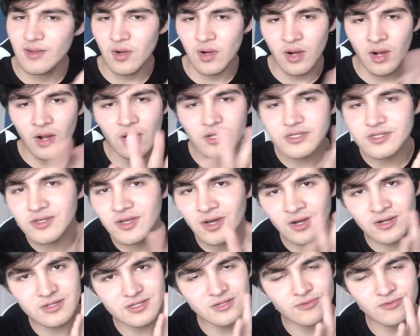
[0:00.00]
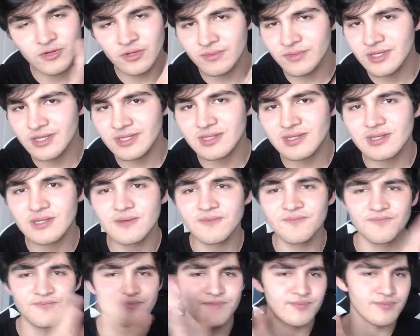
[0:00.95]
All songs from this
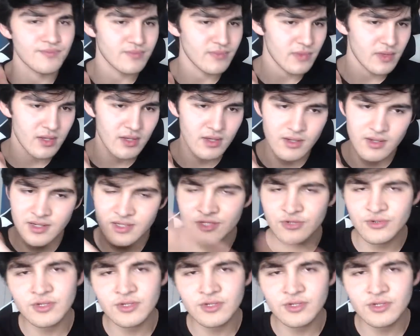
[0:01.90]
is